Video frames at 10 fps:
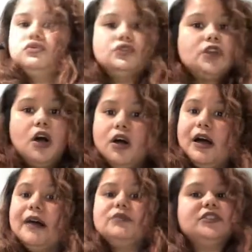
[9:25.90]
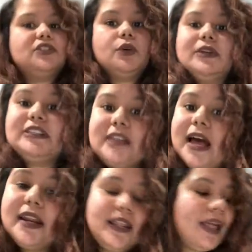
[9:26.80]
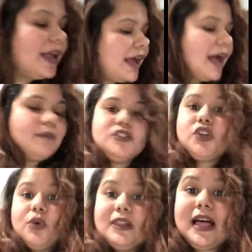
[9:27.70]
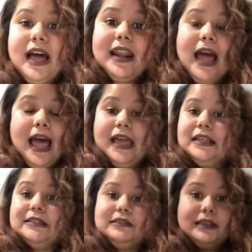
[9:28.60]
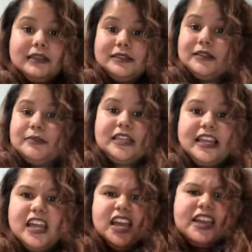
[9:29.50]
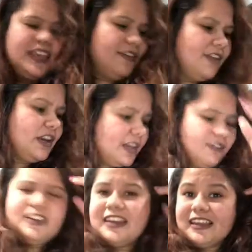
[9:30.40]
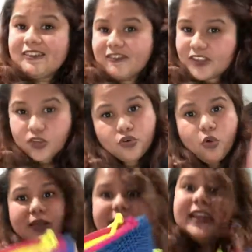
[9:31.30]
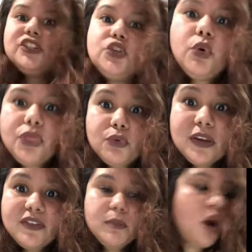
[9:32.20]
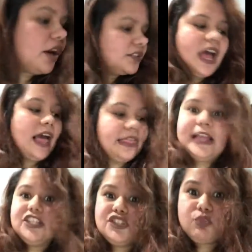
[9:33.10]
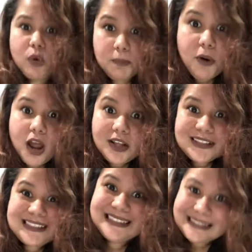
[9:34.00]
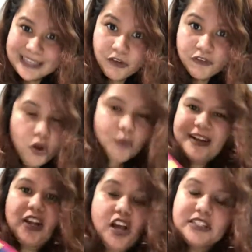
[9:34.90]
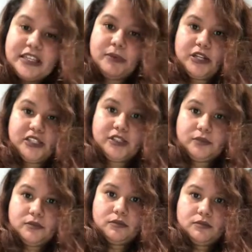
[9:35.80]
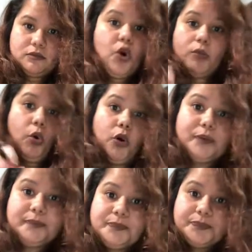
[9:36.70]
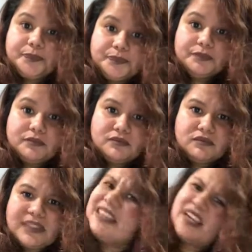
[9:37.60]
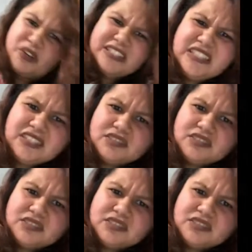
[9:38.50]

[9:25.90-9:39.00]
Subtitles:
Y'all, I'm just so excited. Like, I'm so glad I did this. Like, even if you don't like two or three of the products, like just one product itself already costs $10 or more. Isn't that crazy?